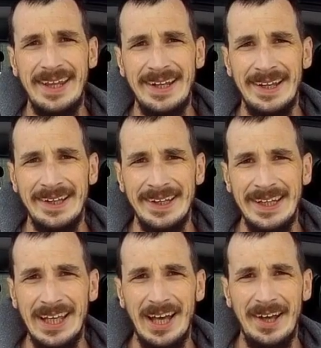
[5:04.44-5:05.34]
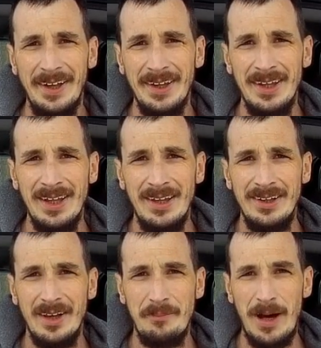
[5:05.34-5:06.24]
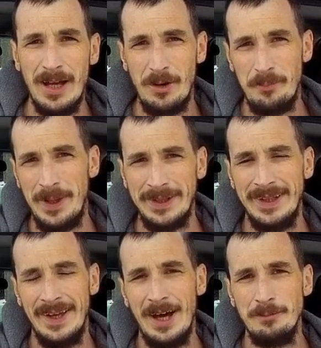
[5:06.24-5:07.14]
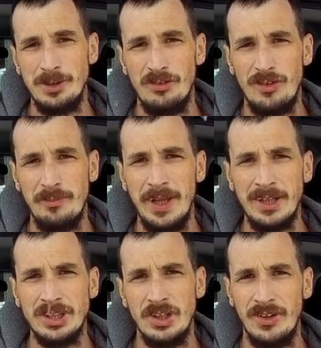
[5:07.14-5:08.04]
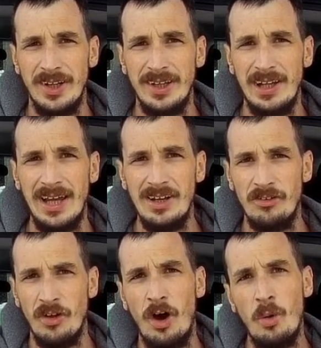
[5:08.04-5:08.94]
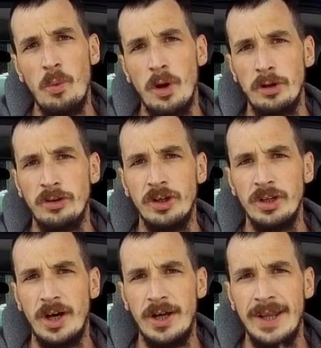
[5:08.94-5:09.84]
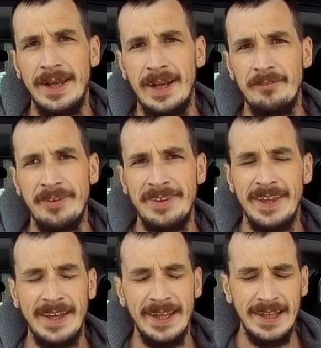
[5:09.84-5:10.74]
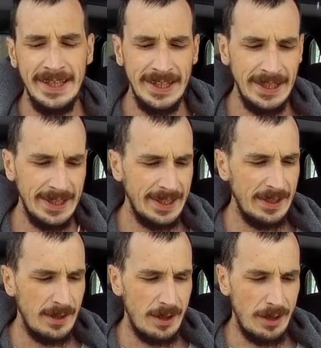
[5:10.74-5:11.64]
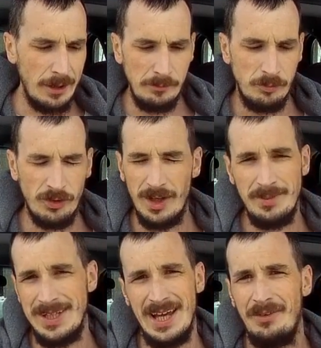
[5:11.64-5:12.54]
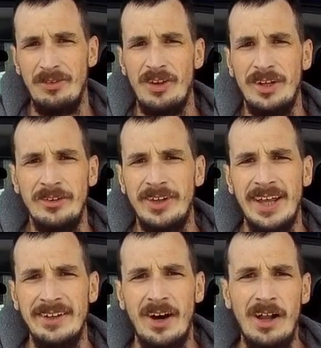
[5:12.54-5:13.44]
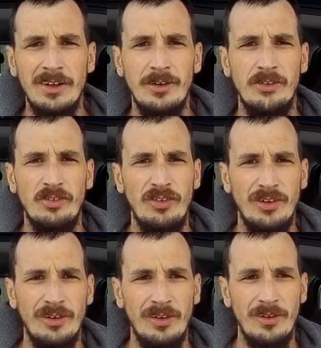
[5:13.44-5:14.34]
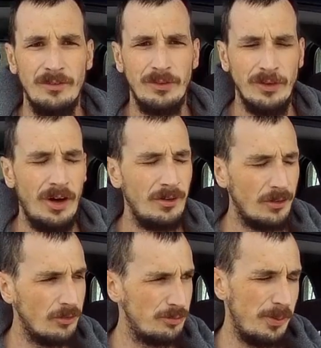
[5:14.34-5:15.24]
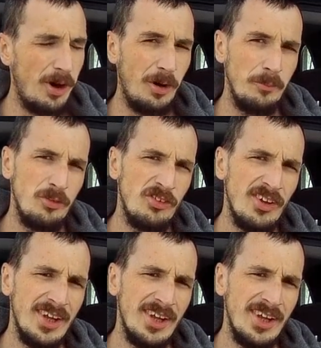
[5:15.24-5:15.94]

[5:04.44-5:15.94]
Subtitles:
that the buyer picked it up, just to make sure that the lights all worked good on it and everything. So I mean, that was under $10 for all those bulbs.